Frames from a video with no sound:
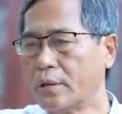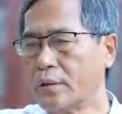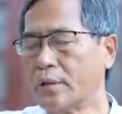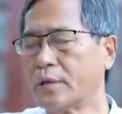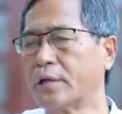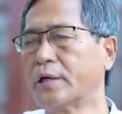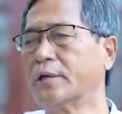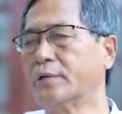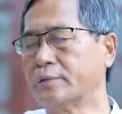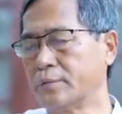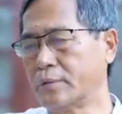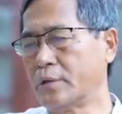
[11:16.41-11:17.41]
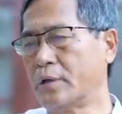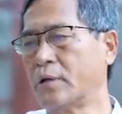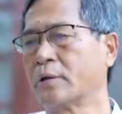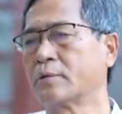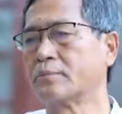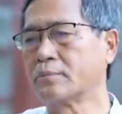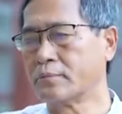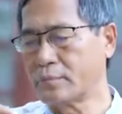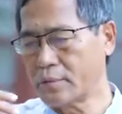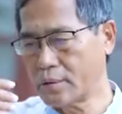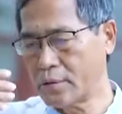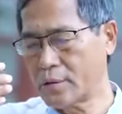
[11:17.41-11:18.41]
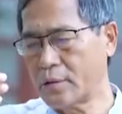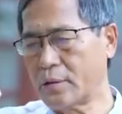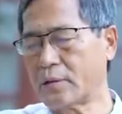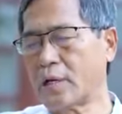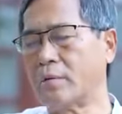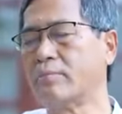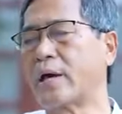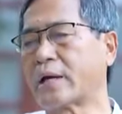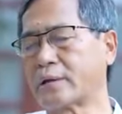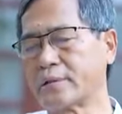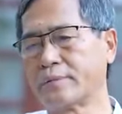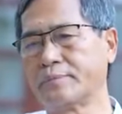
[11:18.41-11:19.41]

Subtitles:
regain or come back?